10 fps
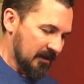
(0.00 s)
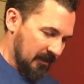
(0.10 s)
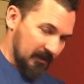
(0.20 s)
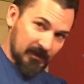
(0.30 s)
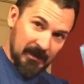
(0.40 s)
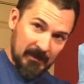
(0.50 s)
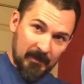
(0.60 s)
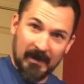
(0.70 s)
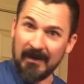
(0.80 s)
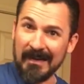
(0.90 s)
Also got a
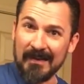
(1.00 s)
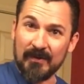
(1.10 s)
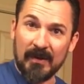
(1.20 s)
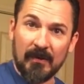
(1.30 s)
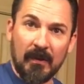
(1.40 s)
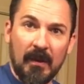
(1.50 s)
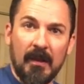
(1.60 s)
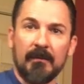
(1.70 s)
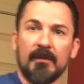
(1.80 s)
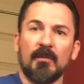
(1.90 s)
pair of nitrile
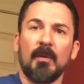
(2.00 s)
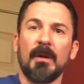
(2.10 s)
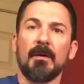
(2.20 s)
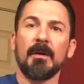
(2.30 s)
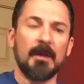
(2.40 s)
gloves as well.